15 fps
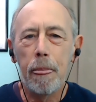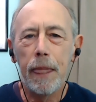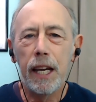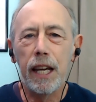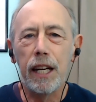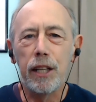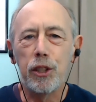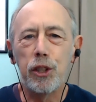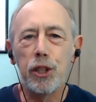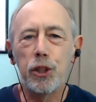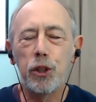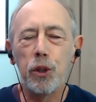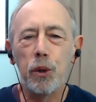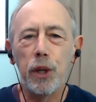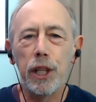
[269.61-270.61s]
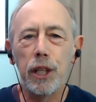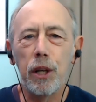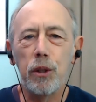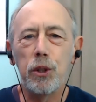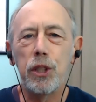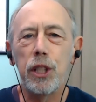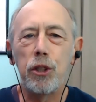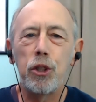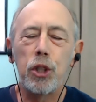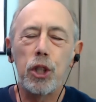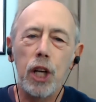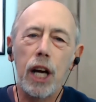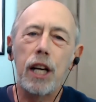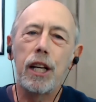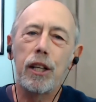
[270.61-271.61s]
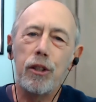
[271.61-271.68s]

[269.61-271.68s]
And as the story goes, the truck